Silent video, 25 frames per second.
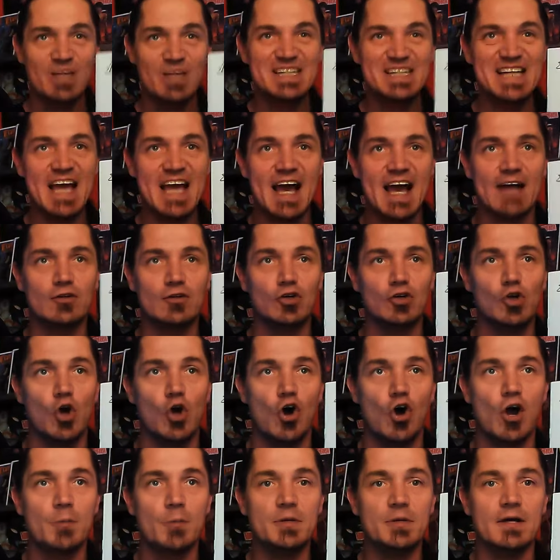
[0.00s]
Yeah, dude,
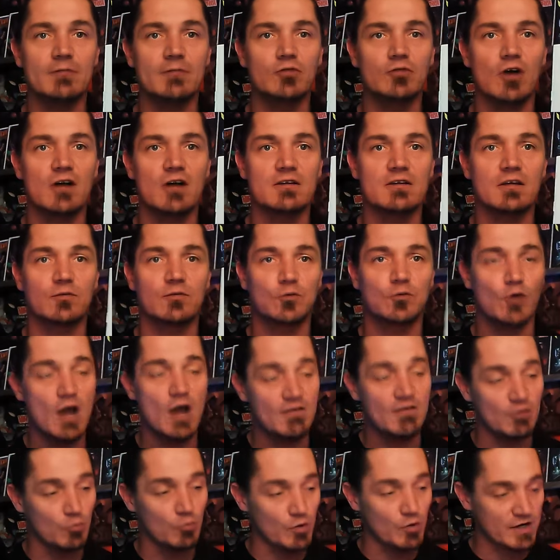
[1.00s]
Army of Darkness
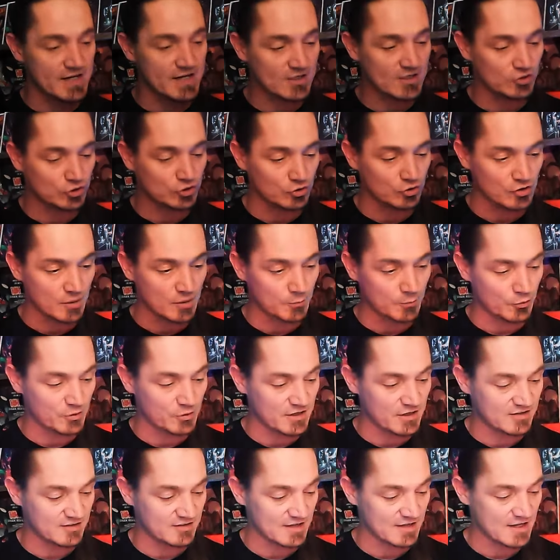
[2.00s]
Forever. What issue number
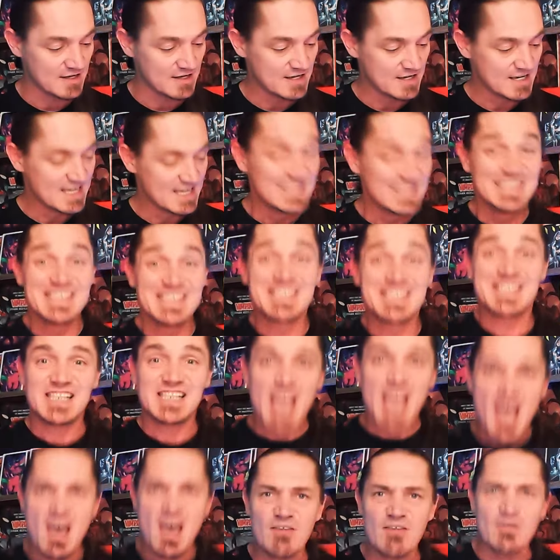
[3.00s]
is it?
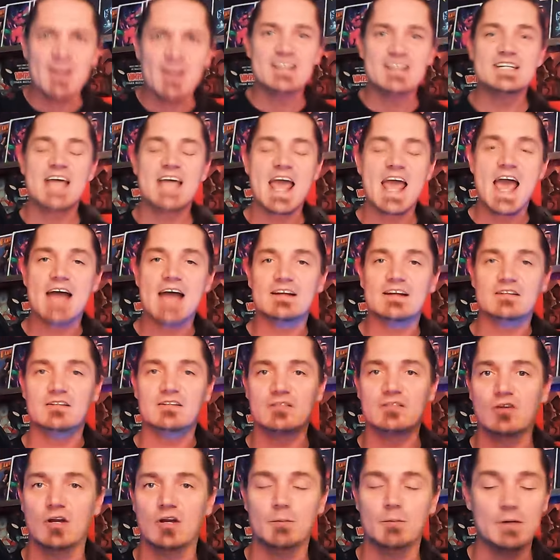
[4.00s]
Seven. Yeah, this is
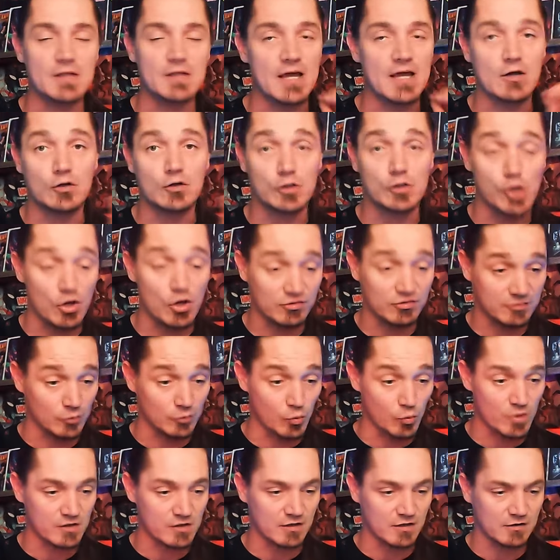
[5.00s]
going to be like close to
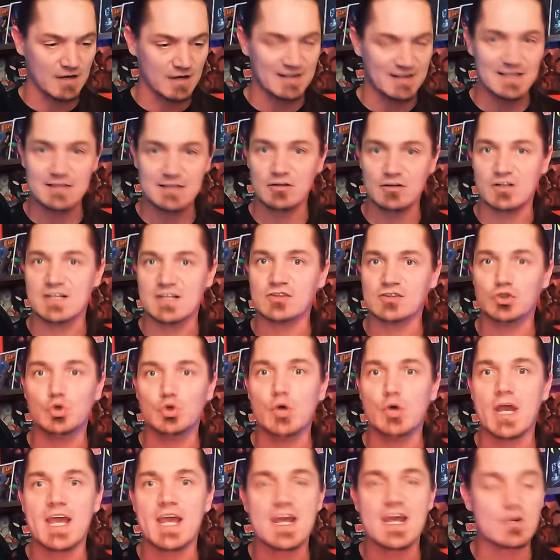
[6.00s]
one. I think they're on
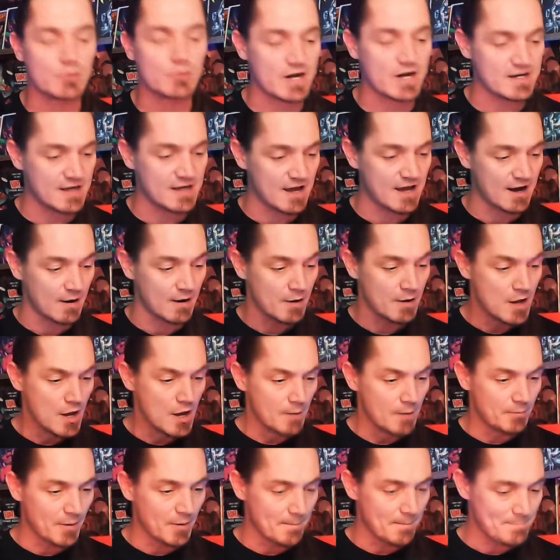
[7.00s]
issue eight right now.
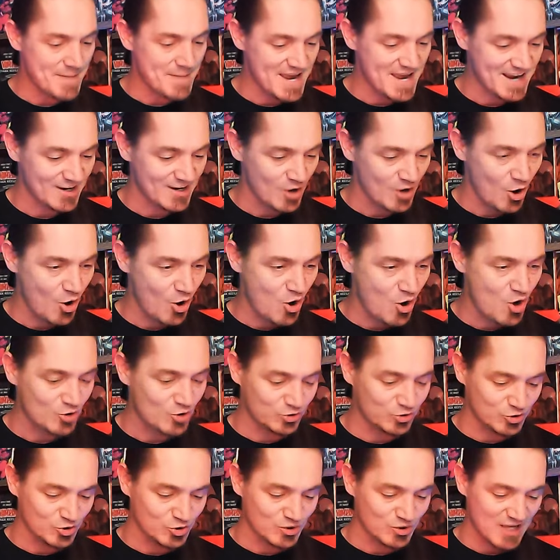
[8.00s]
But man, oh,
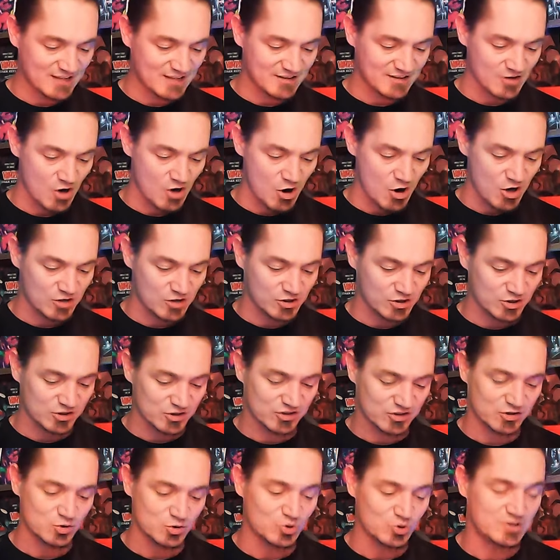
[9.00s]
dude, that's an Arthur
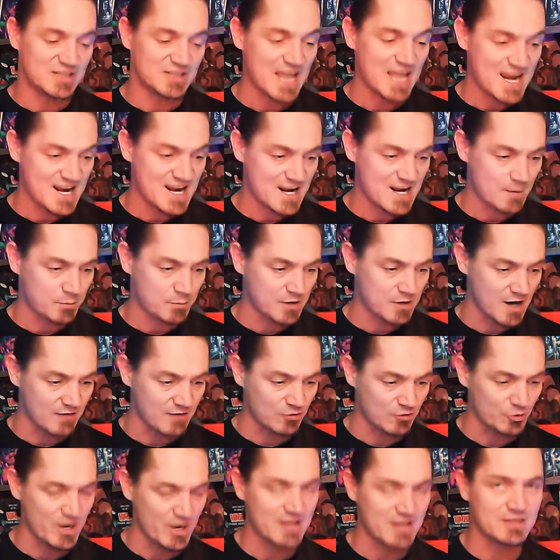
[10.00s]
Sudam
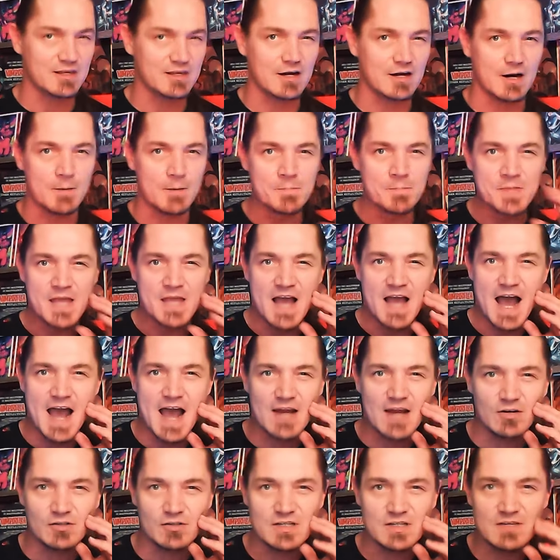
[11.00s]
cover right there. I
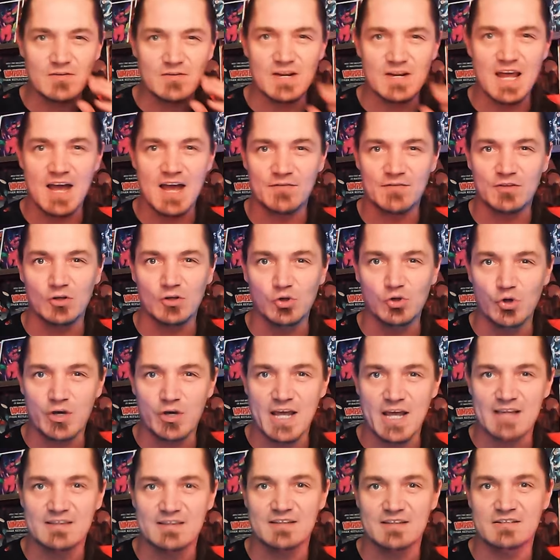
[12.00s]
don't even have to look
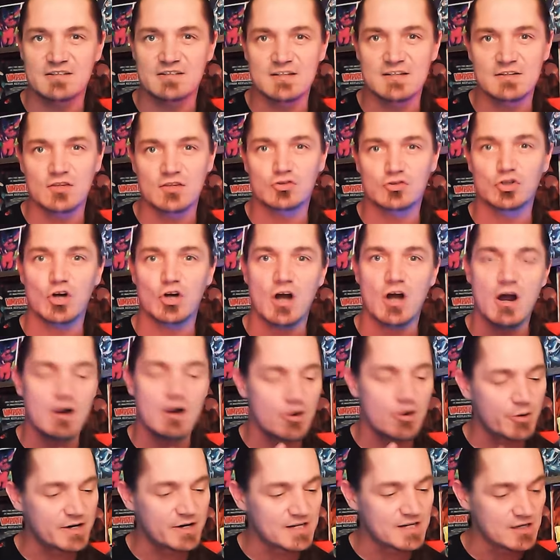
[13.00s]
at the signature. I
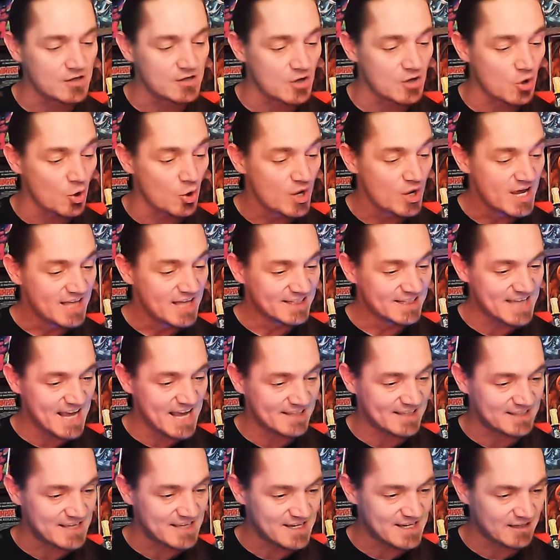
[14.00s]
already know.
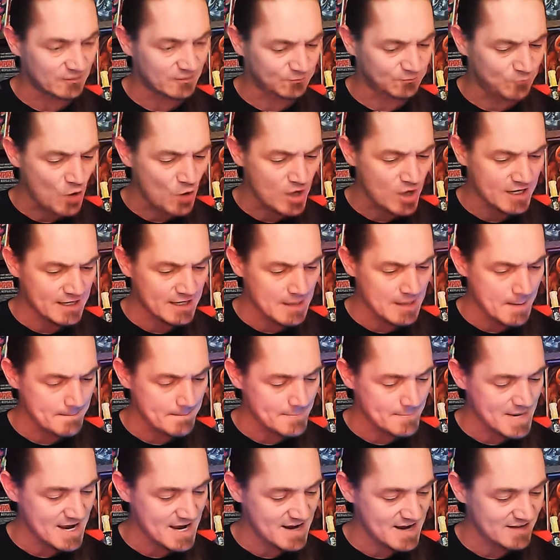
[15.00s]
That thing is freaking
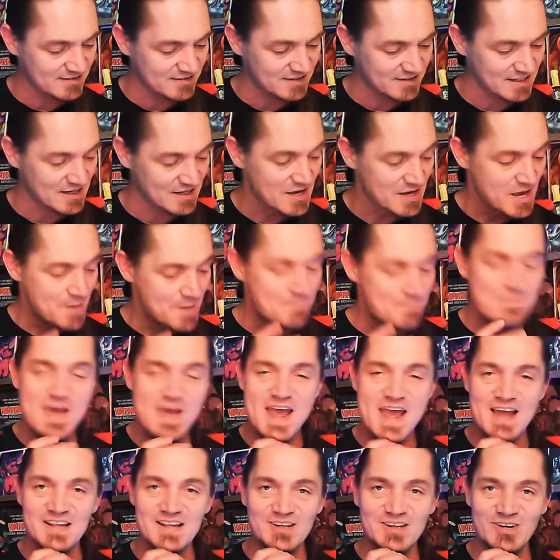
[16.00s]
amazing.
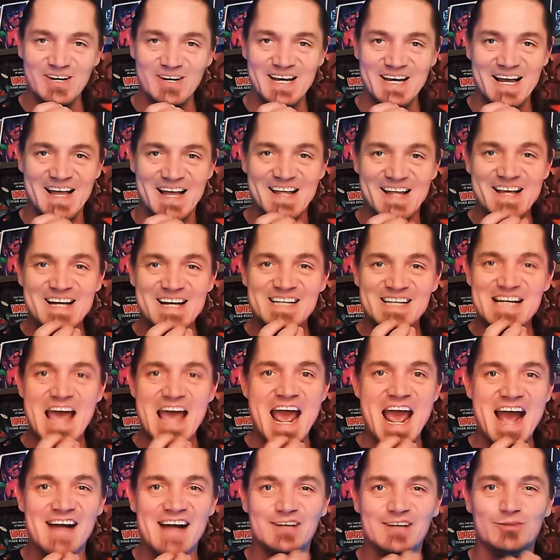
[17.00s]
Man, look at
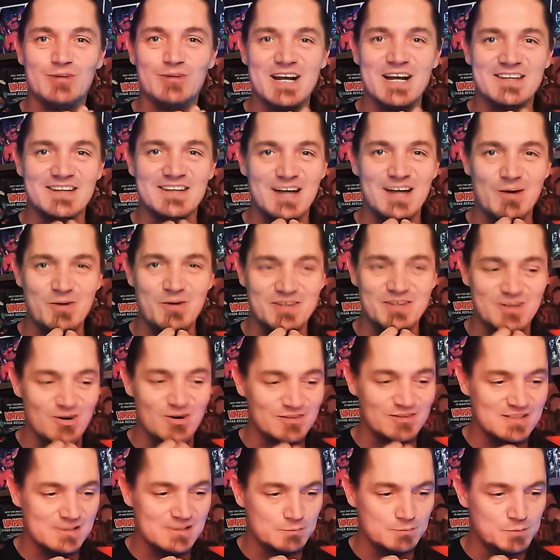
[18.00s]
Ash right there with
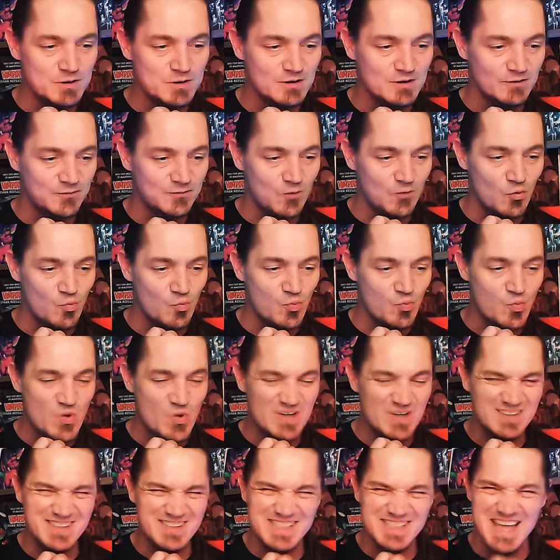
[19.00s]
all these beautiful
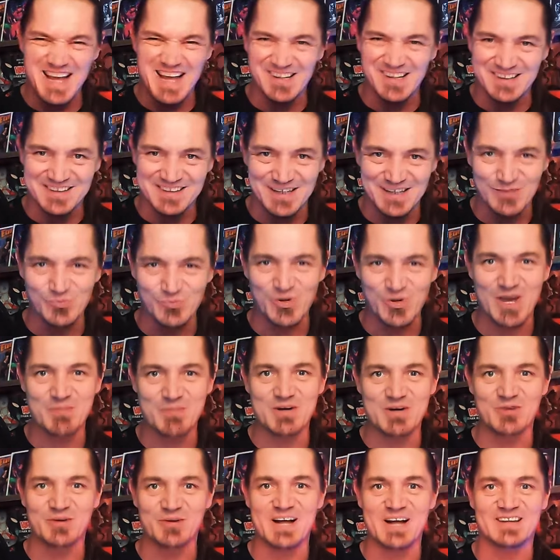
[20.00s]
skeleton
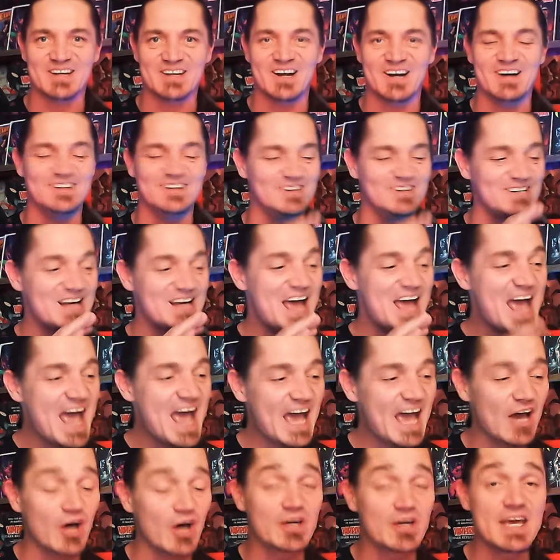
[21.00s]
women right there, dude.
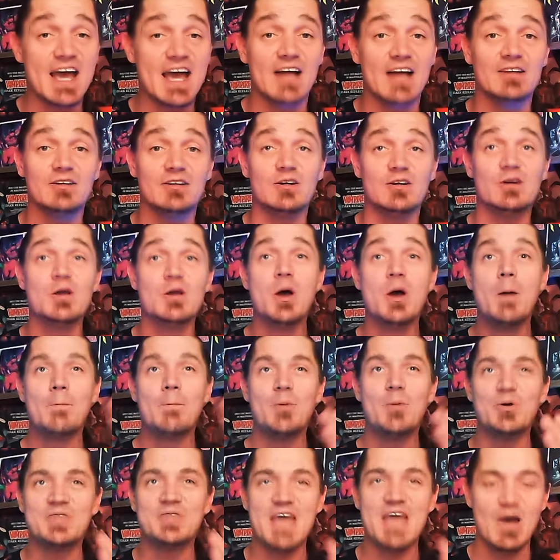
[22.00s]
Hell yeah, dude.
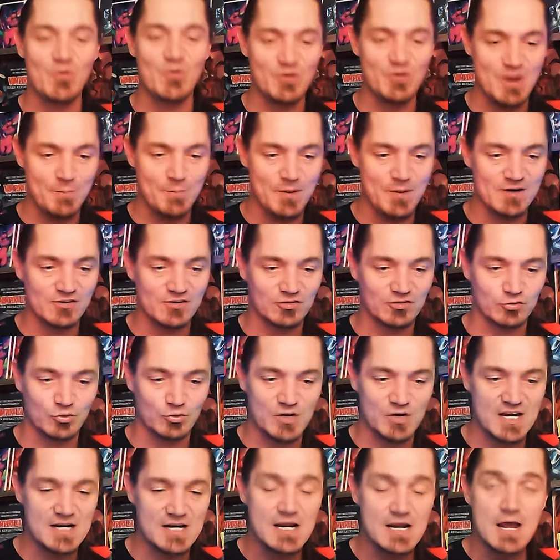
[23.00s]
Put that one up on the
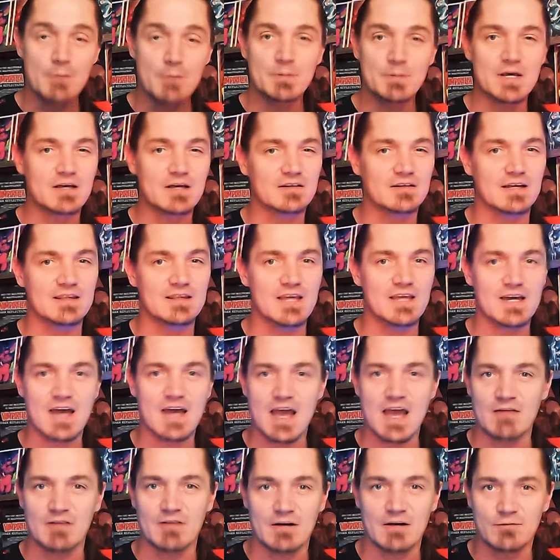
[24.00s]
screen because I think I
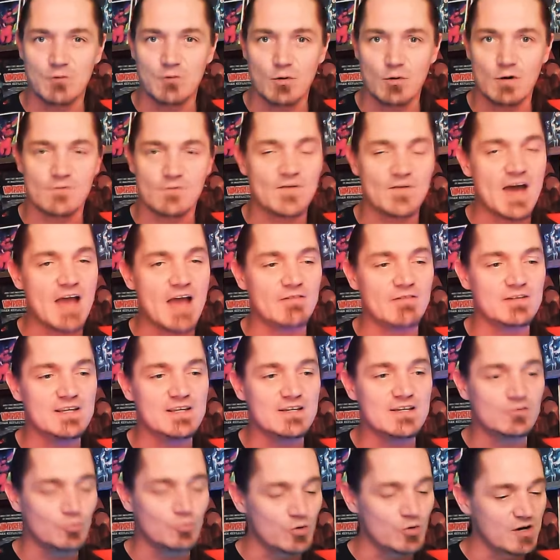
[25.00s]
have like four or five of
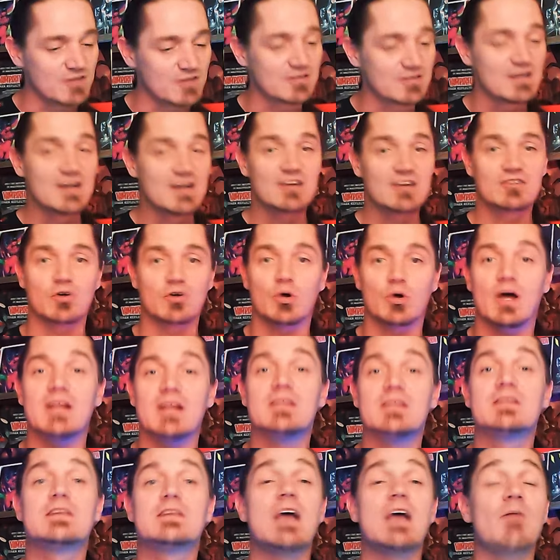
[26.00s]
these ones. So I
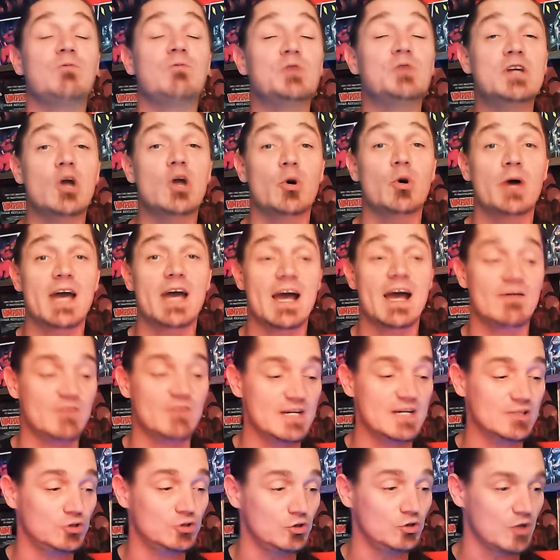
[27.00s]
definitely don't have
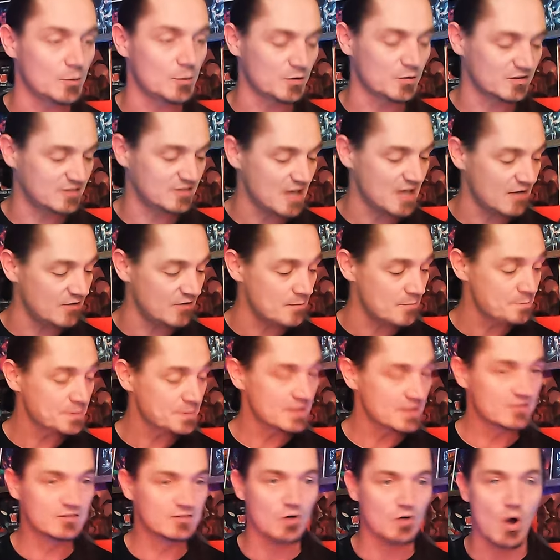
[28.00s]
issue number seven.
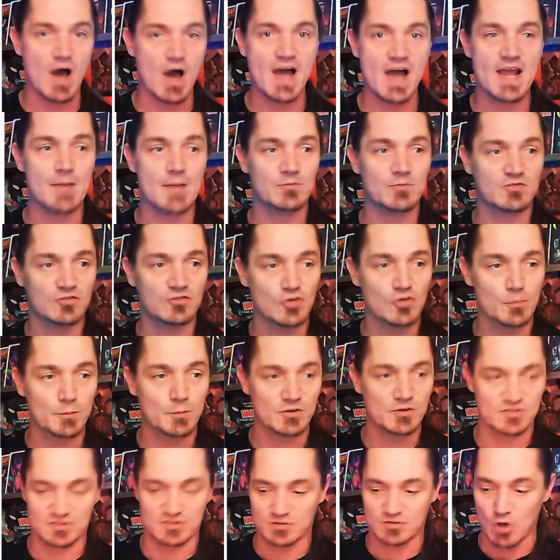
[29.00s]
So I am
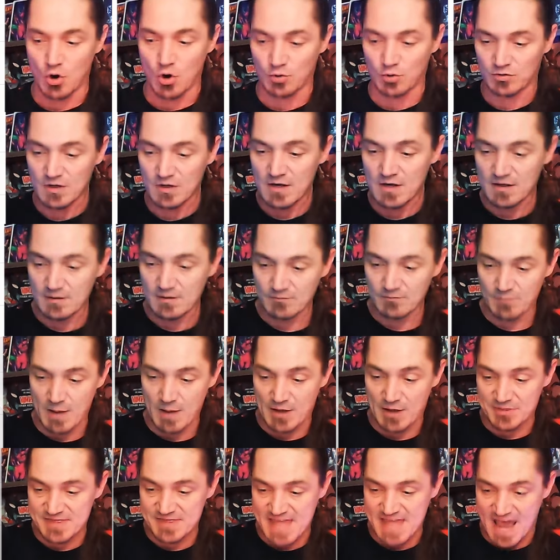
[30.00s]
super stoked
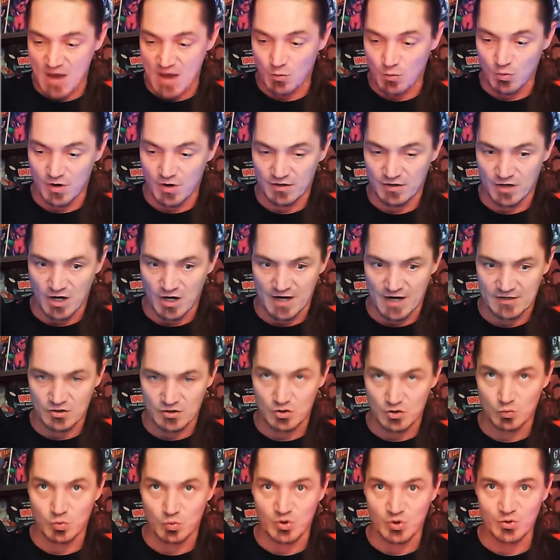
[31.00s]
about that one. All right,
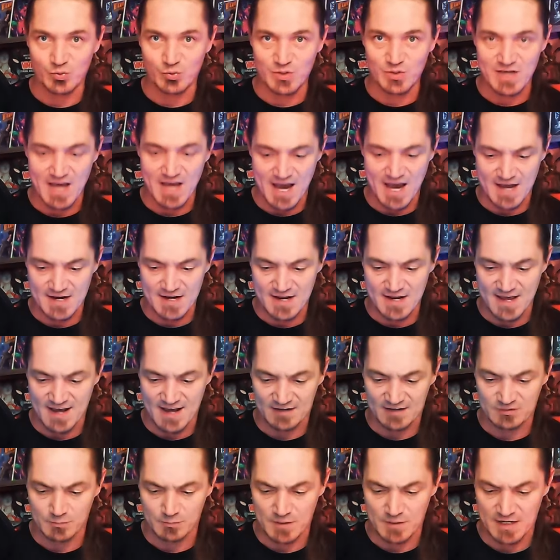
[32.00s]
dude, what do we got
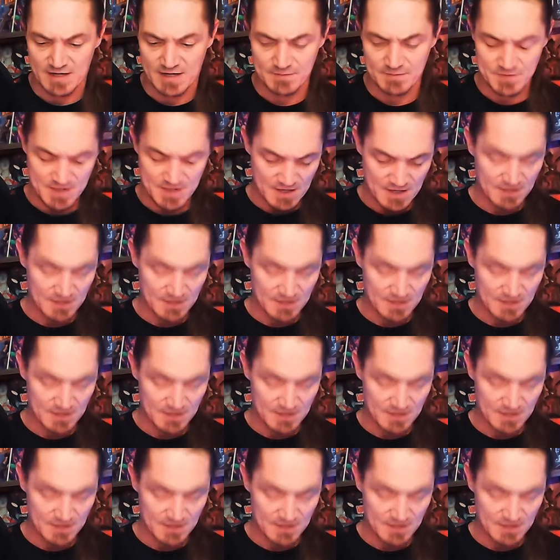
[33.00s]
next, man?